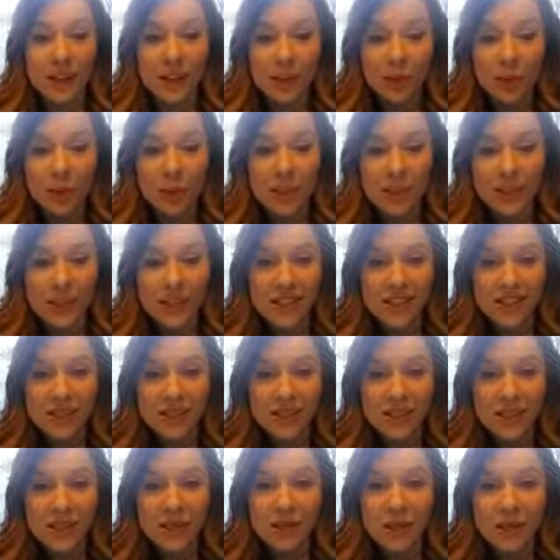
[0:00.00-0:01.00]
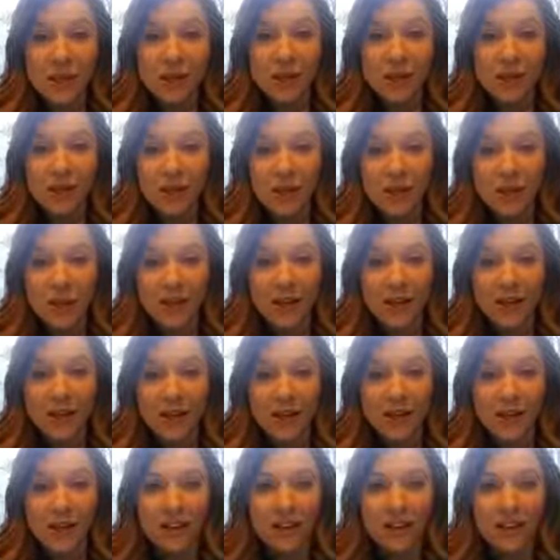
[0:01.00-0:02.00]
The busier you are, the
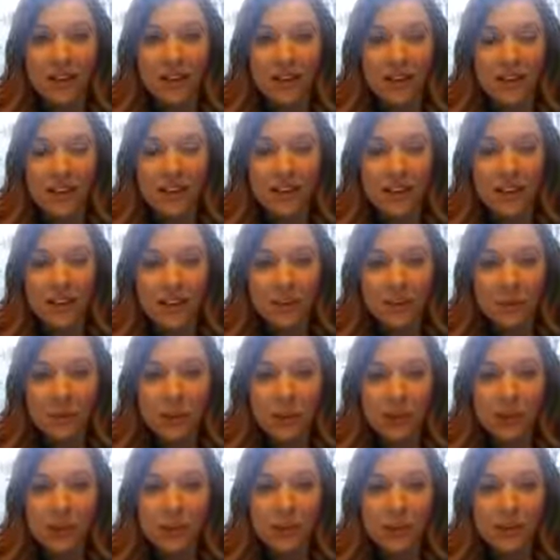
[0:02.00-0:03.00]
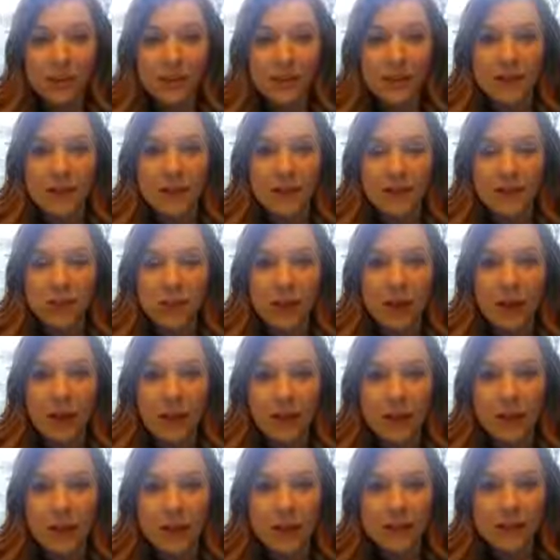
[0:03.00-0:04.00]
better. This is a people business,
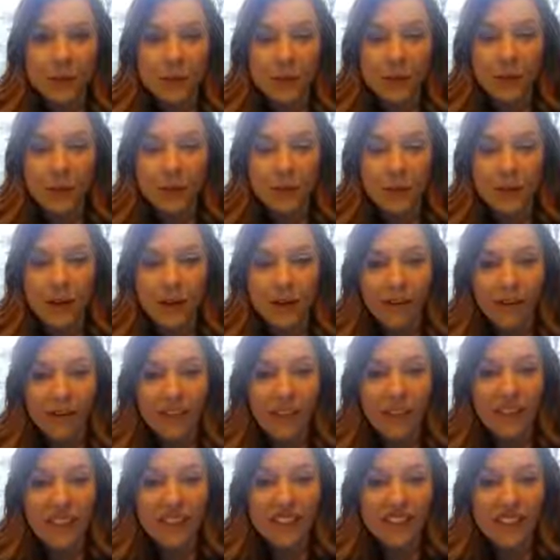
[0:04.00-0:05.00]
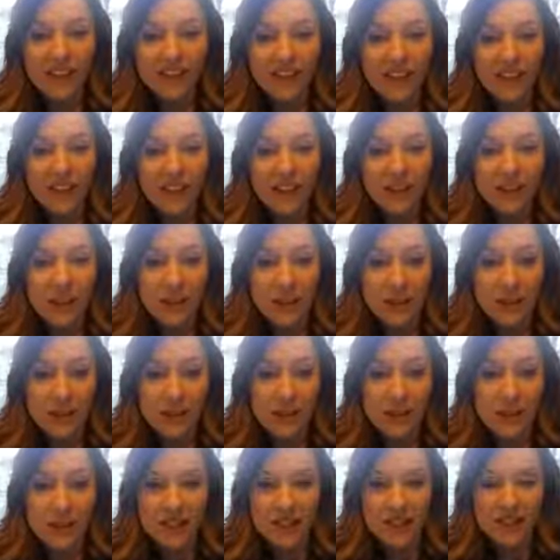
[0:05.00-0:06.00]
belly button to belly button, face to face
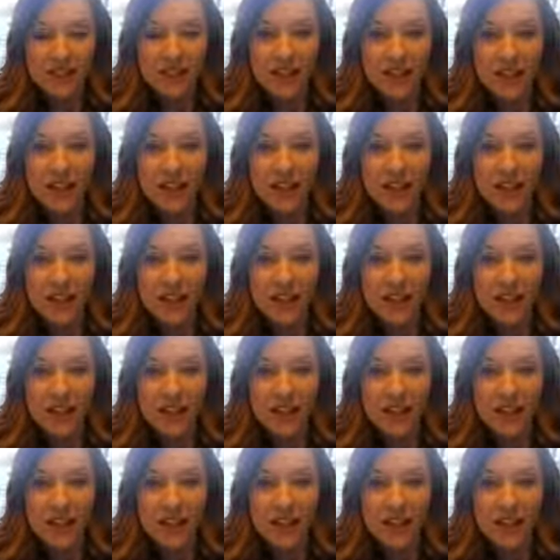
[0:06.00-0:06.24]
business.